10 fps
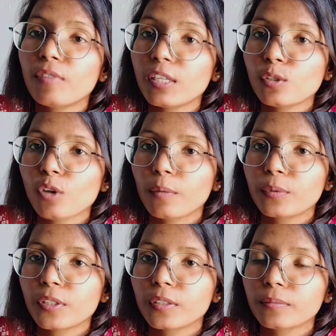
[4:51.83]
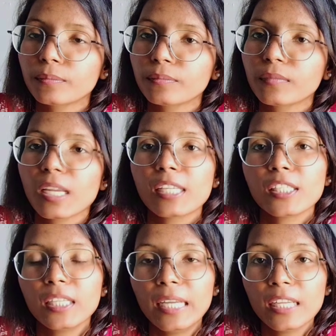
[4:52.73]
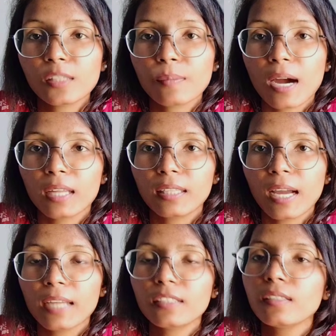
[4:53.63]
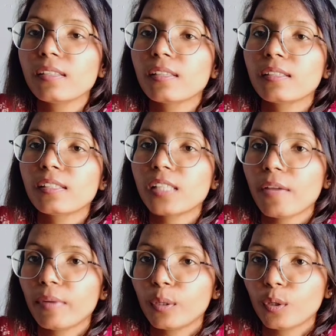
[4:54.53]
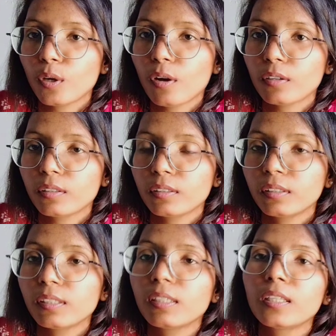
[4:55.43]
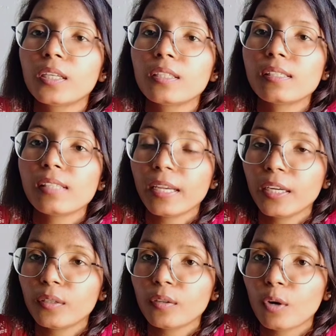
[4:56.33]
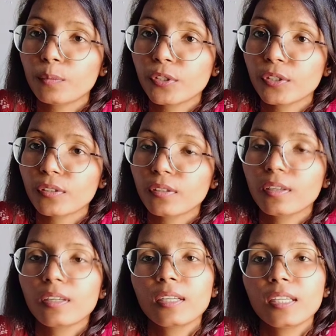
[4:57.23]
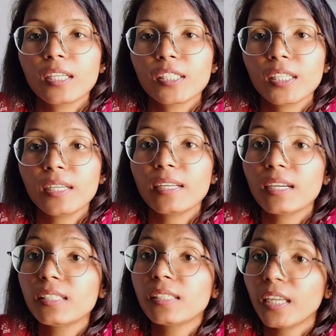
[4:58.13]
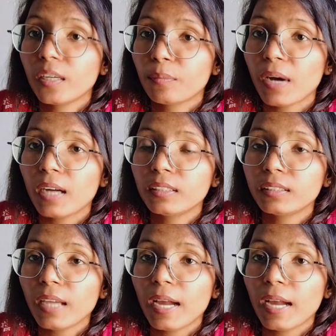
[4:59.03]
First option. She takes bath at 7 o'clock. Second option. She does take bath